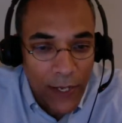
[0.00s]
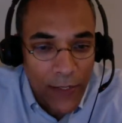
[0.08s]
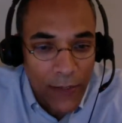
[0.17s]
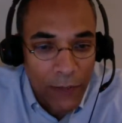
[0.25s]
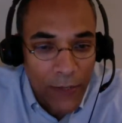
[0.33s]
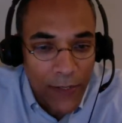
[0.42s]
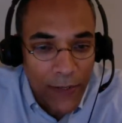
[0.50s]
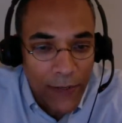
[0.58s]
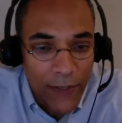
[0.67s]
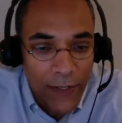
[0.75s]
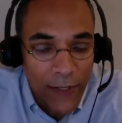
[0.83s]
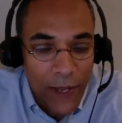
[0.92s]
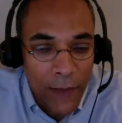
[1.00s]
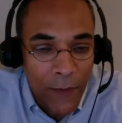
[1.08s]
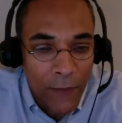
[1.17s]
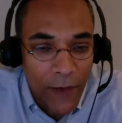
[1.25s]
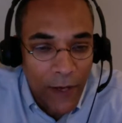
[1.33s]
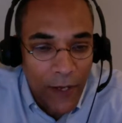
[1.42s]
as banks and
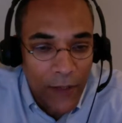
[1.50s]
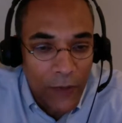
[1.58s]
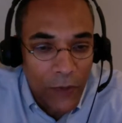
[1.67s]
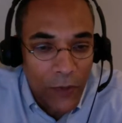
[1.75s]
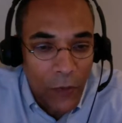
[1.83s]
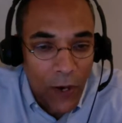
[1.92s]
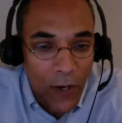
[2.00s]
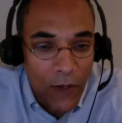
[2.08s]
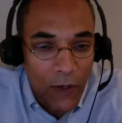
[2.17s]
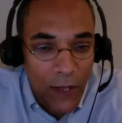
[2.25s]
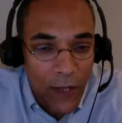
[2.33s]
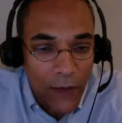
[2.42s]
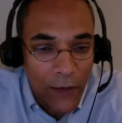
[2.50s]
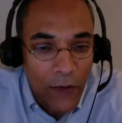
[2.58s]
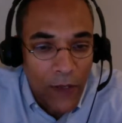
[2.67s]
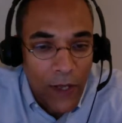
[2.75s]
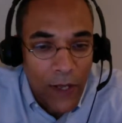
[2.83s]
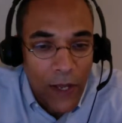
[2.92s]
MFIs require collateral.